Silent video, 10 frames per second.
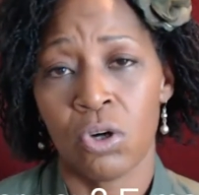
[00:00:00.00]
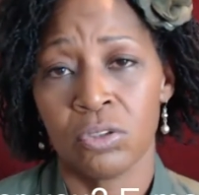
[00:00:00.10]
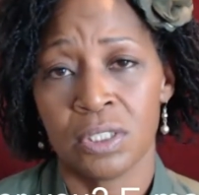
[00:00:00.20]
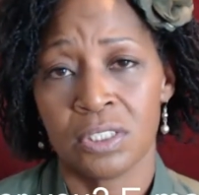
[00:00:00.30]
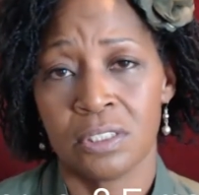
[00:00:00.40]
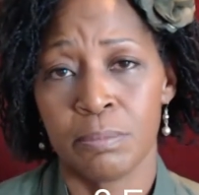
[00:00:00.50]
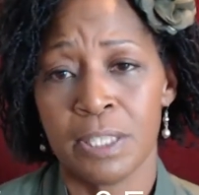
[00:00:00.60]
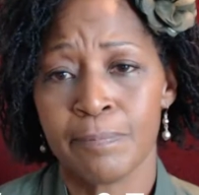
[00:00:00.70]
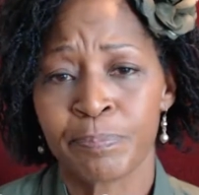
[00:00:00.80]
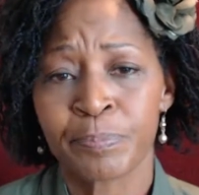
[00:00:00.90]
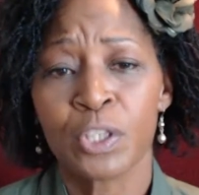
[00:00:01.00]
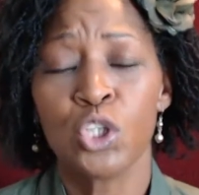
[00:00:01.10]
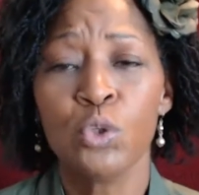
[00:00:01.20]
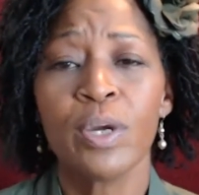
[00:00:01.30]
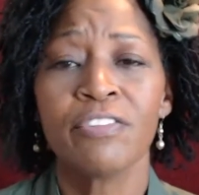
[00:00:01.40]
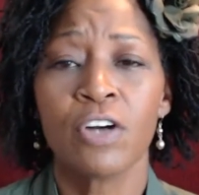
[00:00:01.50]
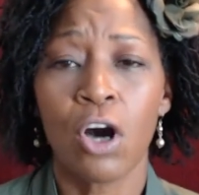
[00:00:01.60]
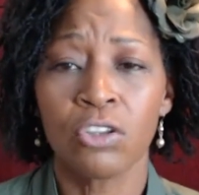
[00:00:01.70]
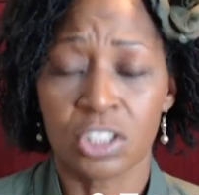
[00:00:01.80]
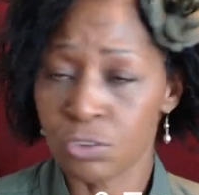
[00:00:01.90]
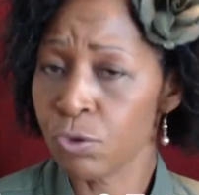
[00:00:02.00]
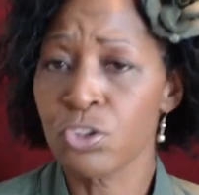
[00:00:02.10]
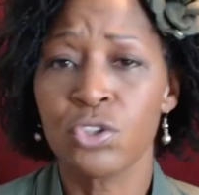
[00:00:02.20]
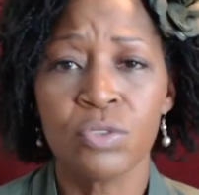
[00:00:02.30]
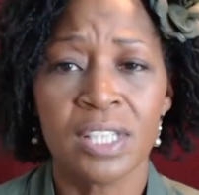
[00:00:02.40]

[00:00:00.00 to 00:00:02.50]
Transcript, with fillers: You have called us. First, you did it for us.